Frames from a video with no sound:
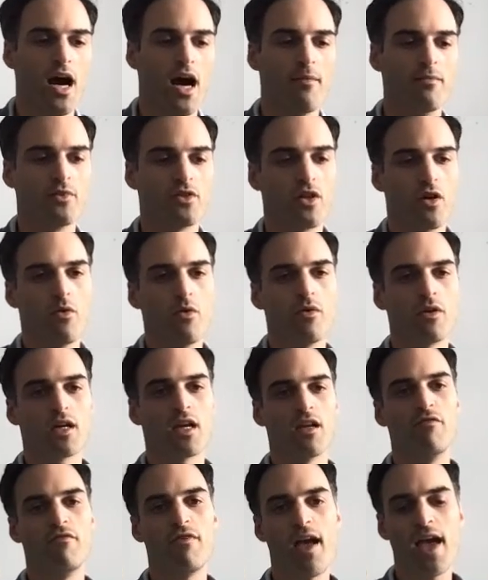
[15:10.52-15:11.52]
So
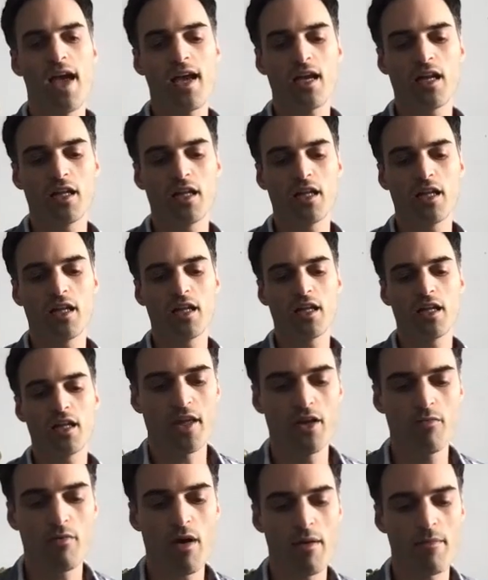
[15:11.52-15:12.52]
convey clear
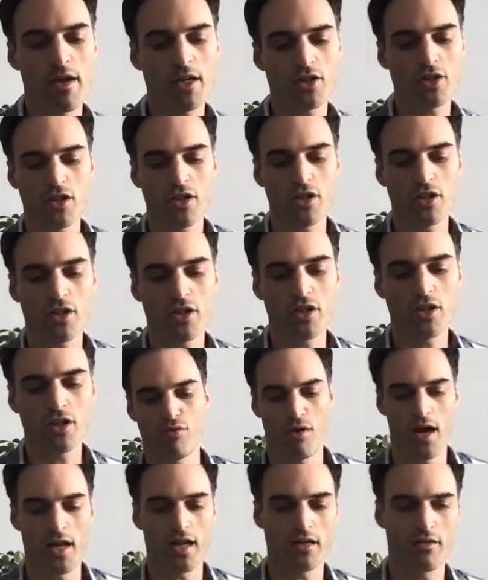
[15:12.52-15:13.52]
value and make sure that you're
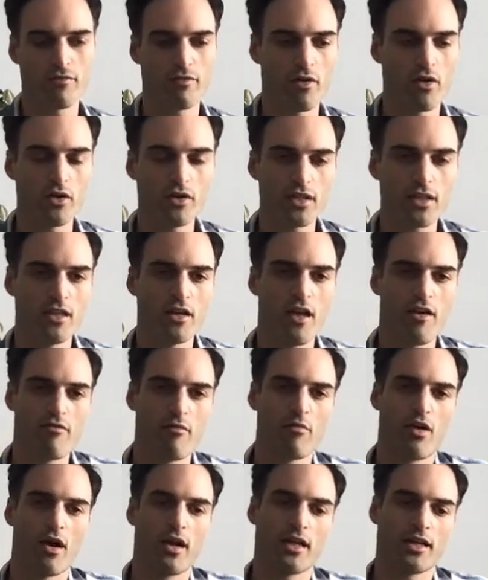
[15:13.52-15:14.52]
product first and that you have
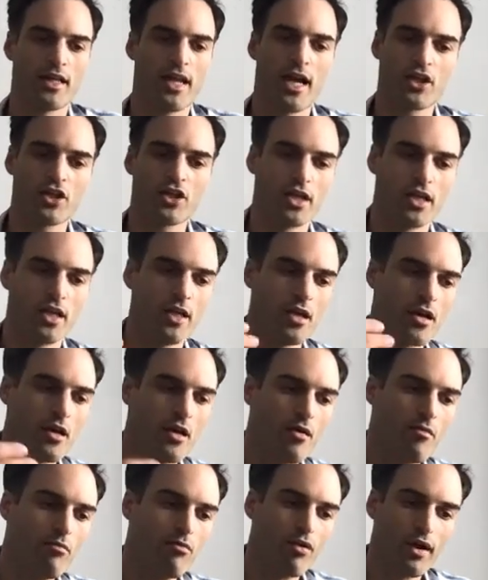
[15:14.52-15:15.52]
a product that actually
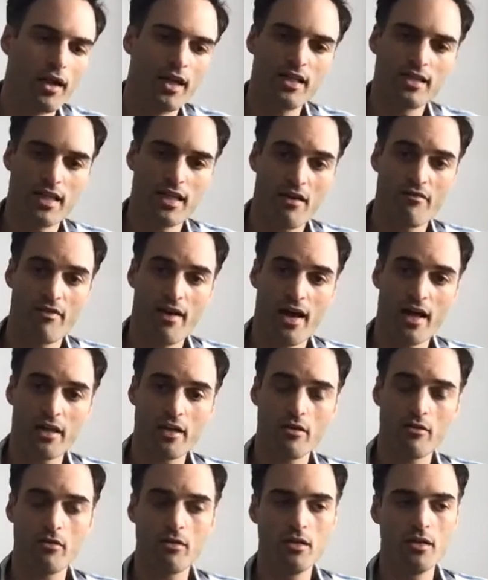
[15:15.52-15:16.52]
brings that
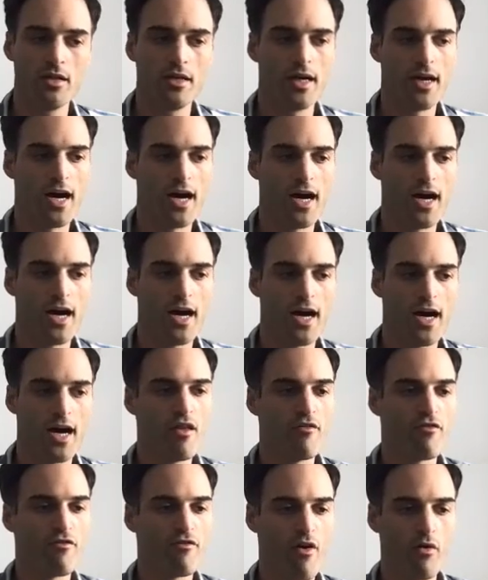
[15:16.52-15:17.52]
value, and
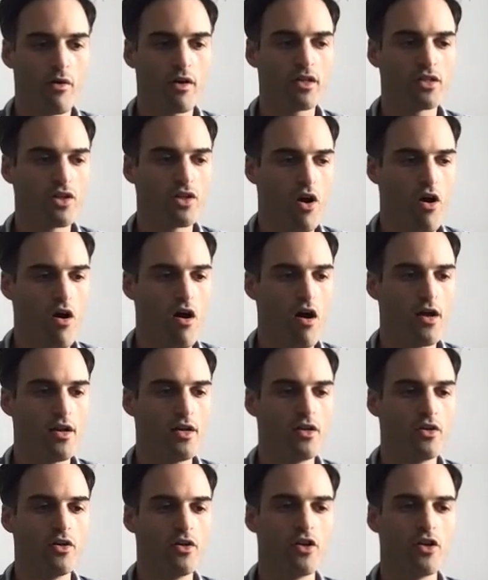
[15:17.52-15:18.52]
then focus
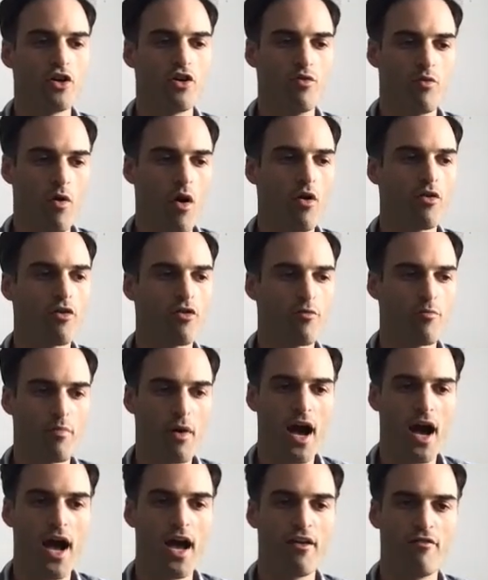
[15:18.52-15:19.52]
on growth
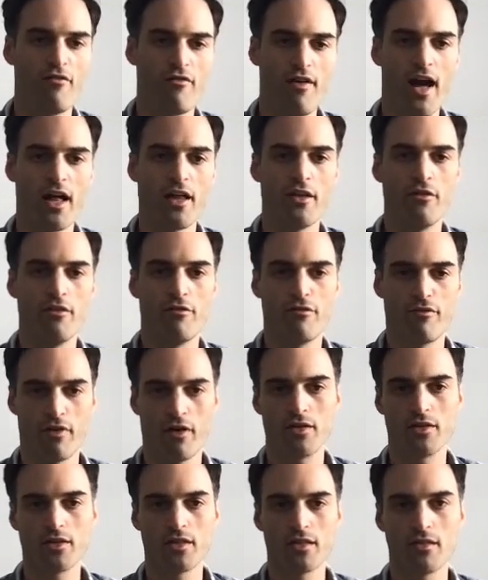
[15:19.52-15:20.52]
by value
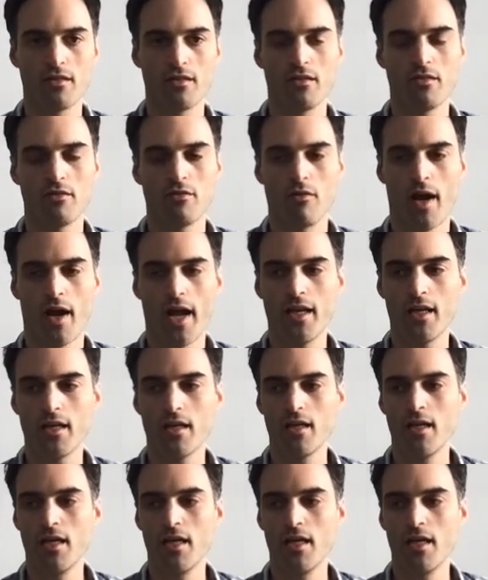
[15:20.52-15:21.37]
first, right?